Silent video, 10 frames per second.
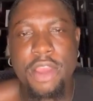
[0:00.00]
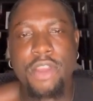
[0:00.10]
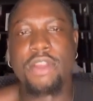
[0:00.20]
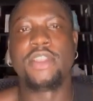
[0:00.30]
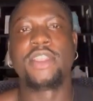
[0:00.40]

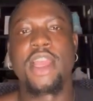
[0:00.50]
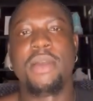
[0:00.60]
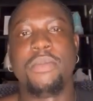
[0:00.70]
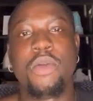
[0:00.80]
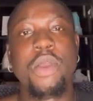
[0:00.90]
You
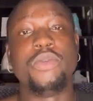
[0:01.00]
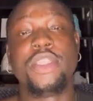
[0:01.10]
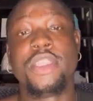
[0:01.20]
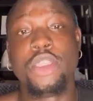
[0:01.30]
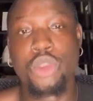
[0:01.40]
understand? But when we
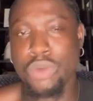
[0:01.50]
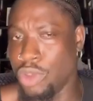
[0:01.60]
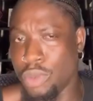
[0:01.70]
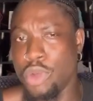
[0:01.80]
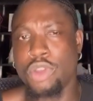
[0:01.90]
see
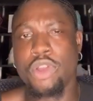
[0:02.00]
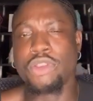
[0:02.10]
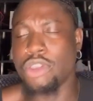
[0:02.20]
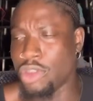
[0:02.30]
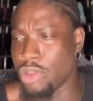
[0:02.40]
truth, more
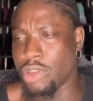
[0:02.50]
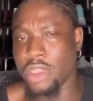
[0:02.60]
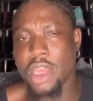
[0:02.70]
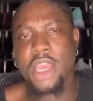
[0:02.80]
talk the truth.